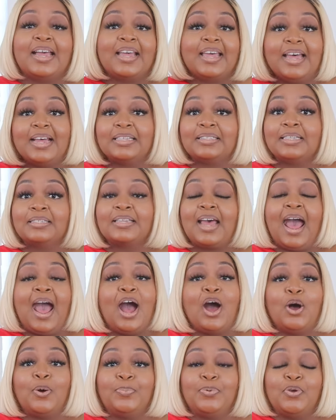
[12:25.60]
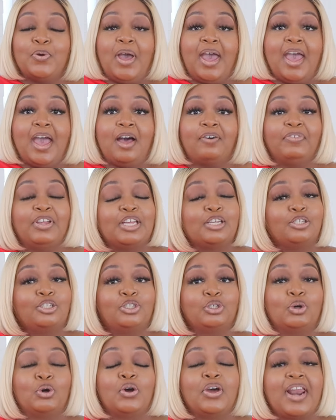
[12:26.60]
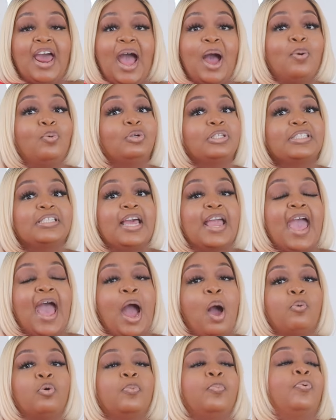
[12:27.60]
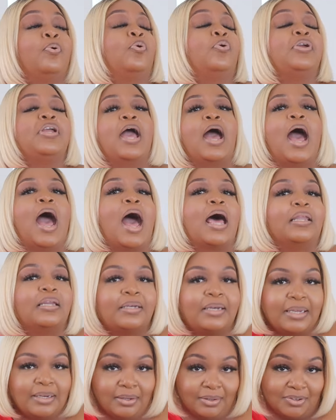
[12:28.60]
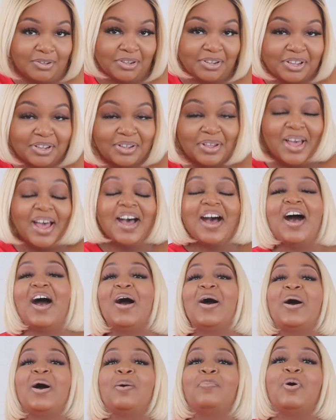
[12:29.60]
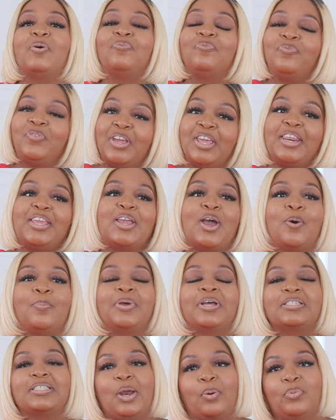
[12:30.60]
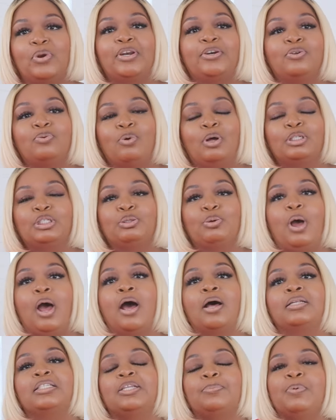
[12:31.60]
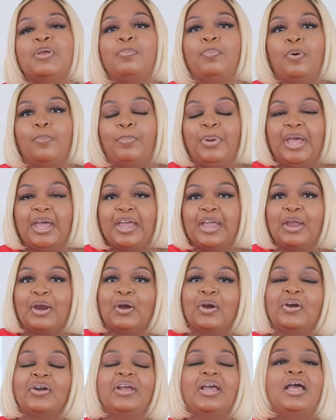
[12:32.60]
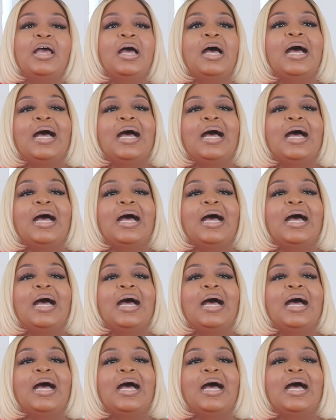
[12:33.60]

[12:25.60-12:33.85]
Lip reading: Cousins, I hope you have enjoyed, I would say, our pre-holiday look video because I really do want you all to be prepared